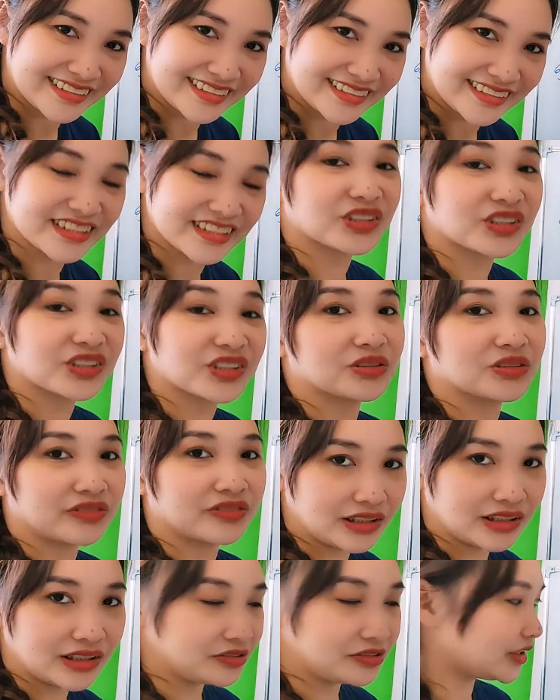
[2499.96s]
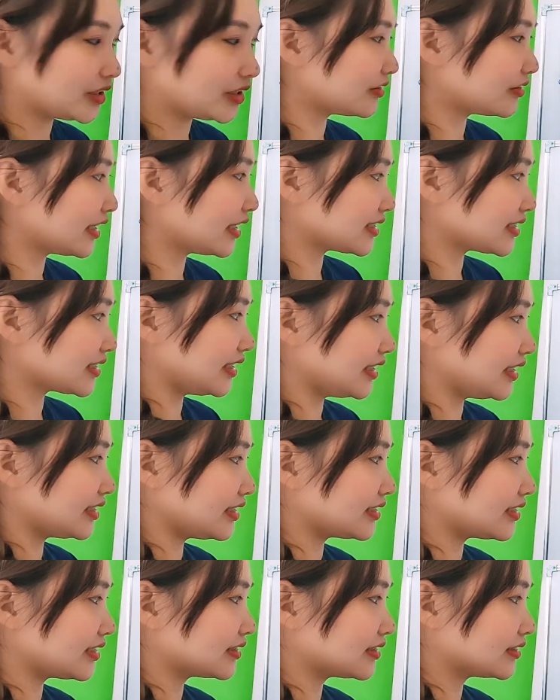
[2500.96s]
So the value of our x is
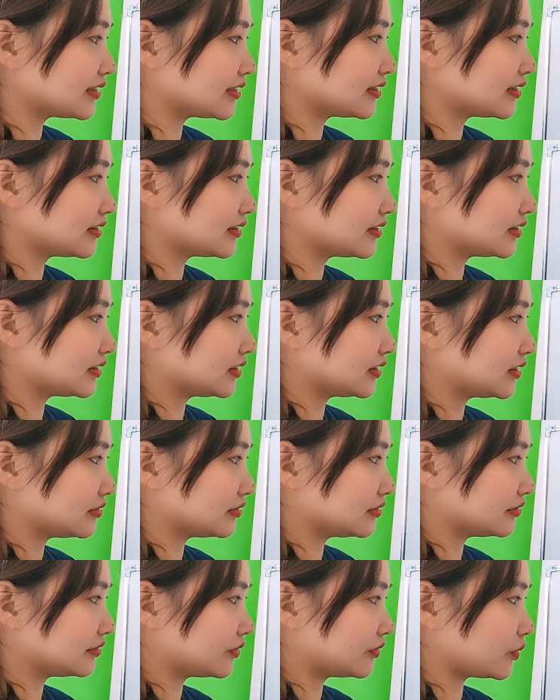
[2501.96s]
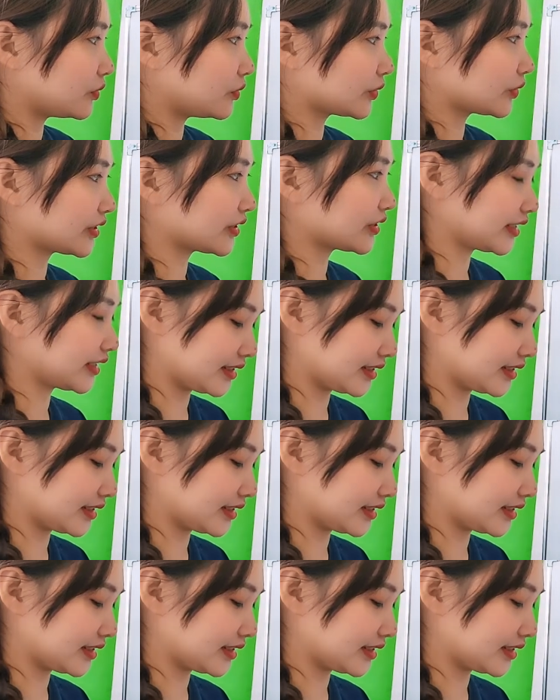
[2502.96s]
40.